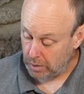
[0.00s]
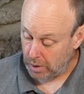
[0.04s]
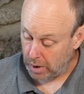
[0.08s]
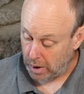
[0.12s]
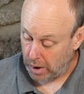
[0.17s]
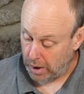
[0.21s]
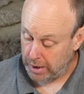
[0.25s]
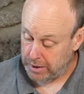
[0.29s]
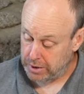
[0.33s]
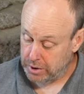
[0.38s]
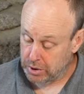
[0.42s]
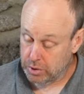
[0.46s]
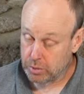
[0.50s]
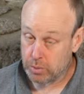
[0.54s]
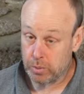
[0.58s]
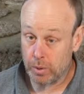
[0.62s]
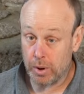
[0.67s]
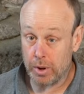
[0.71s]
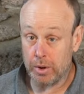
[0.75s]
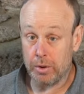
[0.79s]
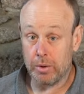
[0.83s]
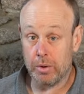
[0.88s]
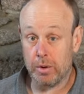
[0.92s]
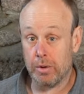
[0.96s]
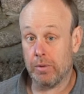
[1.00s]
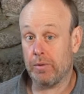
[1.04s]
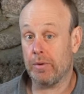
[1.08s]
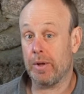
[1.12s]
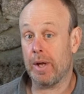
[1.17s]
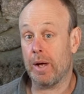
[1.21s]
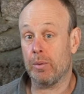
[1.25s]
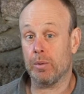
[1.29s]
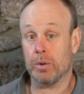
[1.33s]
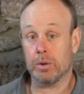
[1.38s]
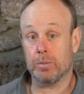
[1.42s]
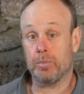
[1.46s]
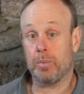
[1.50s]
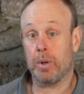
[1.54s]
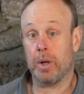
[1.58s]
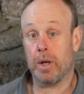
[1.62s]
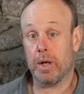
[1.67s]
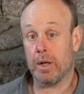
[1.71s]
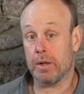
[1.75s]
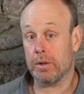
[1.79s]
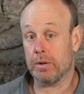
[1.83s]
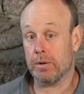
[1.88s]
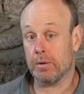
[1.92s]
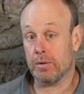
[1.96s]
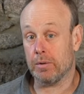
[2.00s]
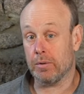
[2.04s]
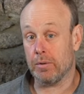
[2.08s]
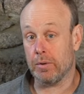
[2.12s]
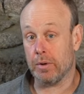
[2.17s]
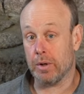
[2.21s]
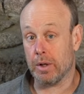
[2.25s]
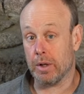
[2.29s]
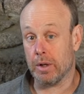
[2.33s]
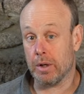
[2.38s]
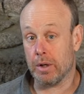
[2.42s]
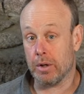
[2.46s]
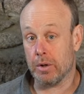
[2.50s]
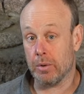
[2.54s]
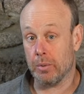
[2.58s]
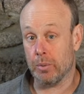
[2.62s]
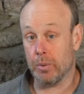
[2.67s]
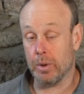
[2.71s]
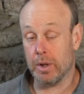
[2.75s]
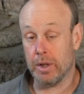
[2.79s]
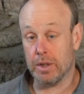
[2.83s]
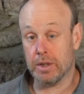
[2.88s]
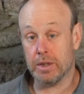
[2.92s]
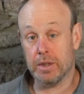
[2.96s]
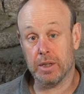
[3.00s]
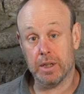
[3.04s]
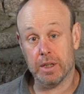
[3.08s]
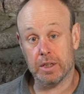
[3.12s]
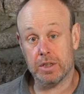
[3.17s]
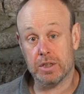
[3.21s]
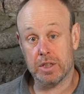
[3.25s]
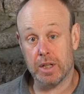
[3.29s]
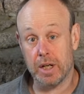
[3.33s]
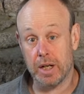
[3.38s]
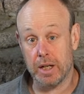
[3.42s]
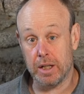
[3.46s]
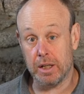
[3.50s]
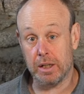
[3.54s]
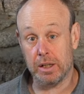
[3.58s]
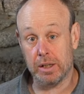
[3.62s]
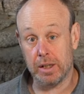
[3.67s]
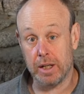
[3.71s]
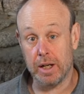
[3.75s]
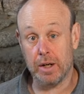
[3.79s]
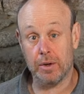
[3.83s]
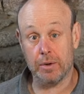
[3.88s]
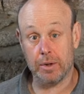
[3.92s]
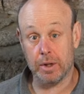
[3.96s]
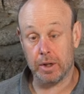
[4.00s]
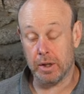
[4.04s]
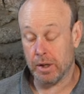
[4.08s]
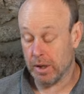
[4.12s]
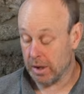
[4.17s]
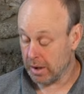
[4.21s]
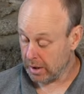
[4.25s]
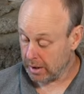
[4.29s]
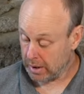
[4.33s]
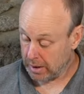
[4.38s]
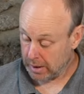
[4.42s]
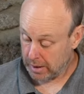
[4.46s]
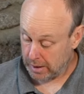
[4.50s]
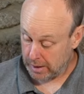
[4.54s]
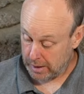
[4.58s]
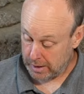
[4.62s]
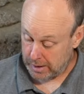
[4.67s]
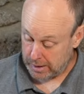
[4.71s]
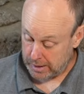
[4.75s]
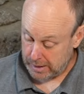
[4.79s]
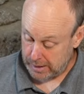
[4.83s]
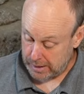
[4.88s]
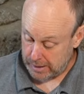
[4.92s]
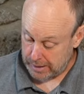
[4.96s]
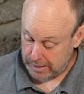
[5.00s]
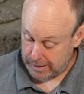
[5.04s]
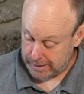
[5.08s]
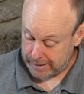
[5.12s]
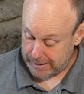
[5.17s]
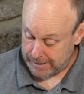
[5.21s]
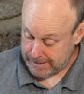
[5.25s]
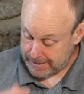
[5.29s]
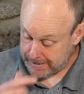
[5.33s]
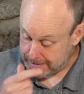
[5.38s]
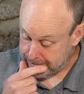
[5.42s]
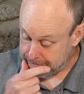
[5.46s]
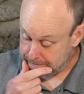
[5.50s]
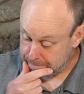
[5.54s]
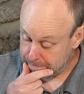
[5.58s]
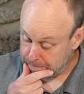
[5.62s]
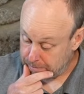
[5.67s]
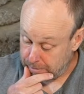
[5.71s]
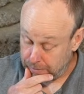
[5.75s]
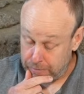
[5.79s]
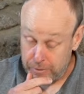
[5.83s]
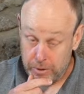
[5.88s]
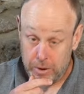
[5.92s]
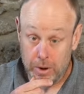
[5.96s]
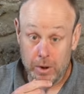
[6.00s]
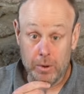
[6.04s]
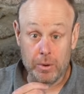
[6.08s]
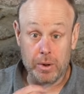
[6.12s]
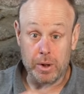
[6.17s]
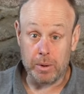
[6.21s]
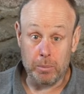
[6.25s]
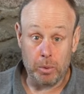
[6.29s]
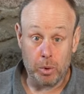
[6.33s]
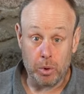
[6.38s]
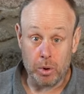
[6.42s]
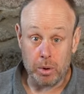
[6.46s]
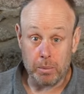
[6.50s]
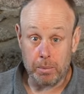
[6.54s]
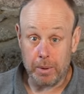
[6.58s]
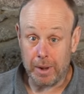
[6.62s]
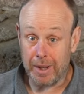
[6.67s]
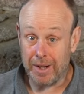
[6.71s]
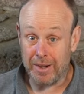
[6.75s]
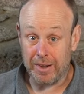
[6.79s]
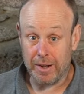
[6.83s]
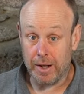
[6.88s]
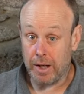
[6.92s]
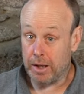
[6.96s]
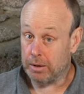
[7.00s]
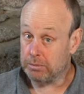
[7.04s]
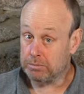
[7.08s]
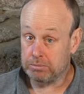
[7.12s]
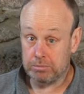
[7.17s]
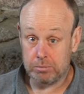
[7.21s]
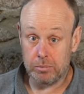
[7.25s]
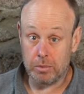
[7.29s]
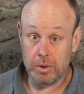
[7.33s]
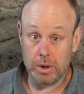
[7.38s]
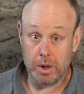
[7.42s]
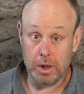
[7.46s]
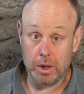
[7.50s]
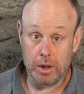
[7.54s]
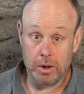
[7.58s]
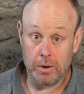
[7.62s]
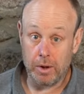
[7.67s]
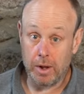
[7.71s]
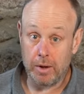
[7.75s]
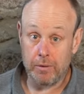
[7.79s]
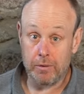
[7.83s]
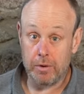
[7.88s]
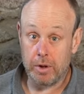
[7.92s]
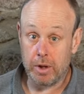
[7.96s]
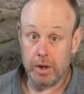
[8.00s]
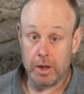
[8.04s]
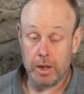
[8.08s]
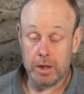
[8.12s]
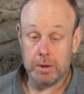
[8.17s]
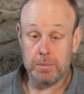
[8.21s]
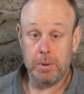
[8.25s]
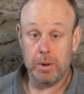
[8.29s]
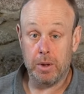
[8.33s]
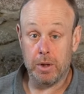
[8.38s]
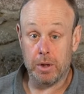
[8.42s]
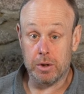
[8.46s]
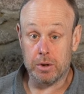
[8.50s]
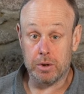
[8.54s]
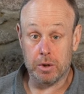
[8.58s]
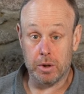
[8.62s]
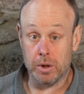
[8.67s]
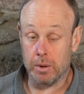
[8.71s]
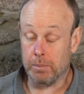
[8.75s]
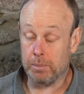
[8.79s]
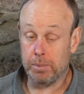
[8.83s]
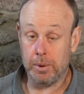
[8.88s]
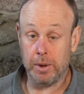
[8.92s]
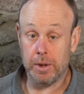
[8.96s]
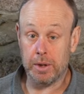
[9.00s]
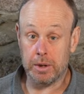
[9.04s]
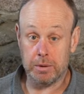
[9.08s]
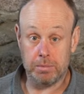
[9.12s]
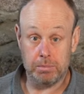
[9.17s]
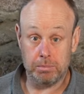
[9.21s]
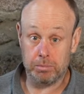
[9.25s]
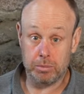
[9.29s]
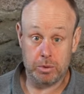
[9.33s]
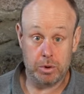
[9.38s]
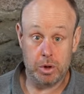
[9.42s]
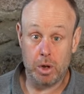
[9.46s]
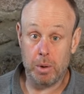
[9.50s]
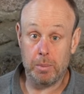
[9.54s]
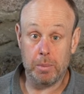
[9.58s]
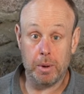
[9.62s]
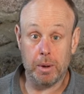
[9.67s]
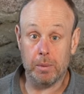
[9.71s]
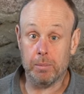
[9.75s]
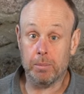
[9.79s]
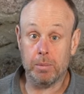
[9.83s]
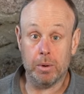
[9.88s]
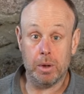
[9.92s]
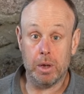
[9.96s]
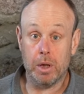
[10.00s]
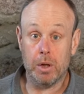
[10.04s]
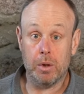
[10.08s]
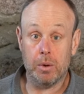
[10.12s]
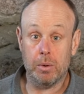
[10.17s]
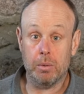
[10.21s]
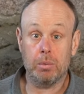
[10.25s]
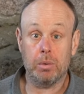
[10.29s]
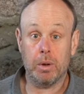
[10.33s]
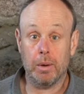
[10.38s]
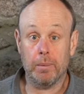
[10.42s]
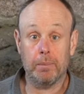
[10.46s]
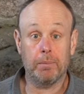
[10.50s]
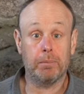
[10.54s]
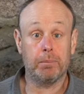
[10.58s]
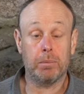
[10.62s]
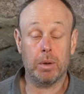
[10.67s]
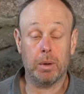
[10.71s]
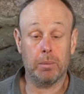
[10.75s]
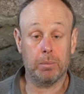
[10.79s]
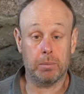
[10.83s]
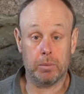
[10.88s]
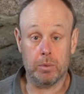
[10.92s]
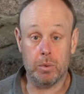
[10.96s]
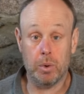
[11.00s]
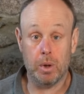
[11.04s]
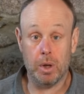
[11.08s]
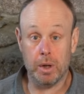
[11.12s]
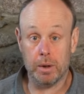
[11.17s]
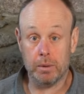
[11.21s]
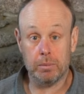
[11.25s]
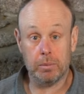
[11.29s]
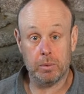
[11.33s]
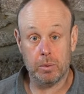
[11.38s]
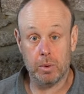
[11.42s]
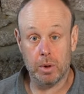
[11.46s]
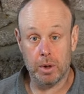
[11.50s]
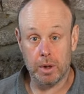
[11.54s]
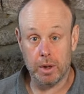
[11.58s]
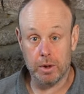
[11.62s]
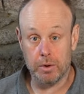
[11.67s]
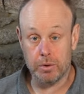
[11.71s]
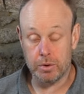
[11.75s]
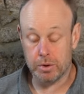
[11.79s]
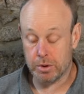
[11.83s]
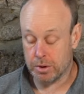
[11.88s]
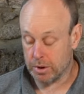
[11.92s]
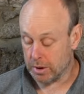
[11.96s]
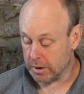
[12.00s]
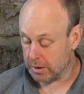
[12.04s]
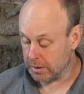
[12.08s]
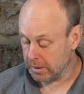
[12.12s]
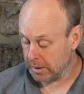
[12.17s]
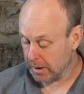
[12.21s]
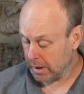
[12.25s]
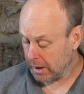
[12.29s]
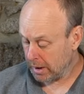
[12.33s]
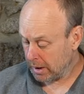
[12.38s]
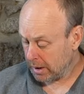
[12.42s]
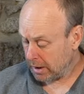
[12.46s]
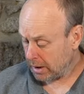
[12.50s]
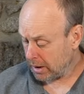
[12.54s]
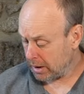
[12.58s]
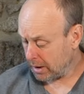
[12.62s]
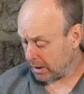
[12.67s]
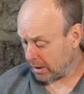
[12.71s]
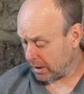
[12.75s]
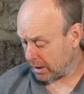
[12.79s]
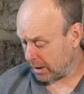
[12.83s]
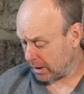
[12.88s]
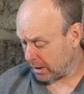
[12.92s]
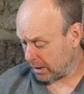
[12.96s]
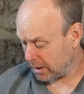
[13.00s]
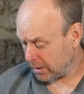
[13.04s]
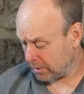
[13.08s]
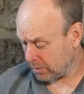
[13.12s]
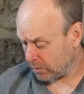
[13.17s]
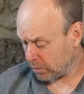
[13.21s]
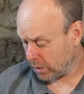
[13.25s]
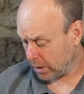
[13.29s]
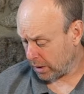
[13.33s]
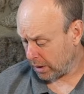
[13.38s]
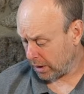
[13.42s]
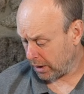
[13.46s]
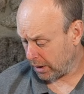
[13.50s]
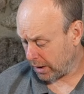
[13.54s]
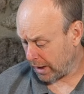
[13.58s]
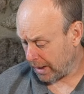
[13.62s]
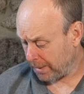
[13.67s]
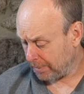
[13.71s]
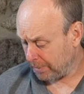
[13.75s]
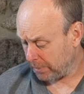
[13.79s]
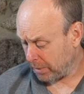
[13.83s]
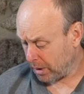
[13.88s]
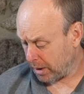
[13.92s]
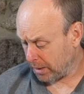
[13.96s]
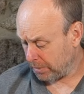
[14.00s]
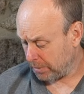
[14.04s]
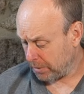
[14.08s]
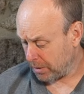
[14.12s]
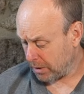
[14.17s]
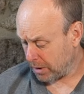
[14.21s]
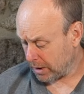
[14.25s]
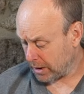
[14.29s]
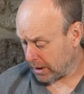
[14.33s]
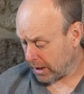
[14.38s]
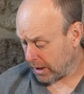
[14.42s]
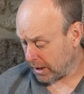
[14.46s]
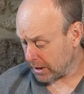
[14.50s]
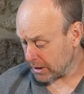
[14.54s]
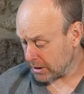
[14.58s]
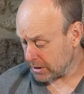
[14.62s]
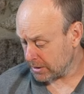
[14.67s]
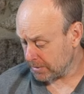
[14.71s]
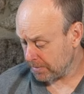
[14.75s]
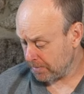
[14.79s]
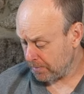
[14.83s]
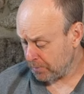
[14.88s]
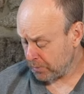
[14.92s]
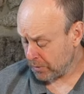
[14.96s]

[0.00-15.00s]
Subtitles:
I just wonder if that was part of the reason it stayed cloudy. If you know any more about that and you have any experience on it, please comment below. I'm quite interested in whether that might be the case.